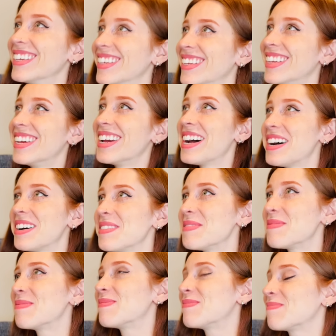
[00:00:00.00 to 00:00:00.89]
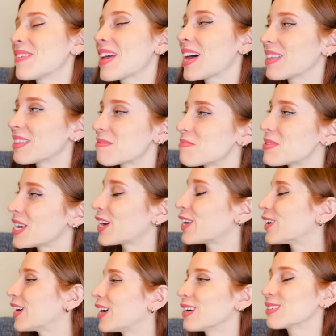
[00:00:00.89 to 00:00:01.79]
Yeah, now the
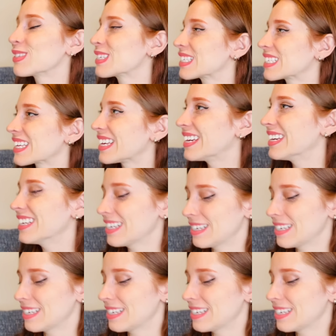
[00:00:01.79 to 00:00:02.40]
piano house is here.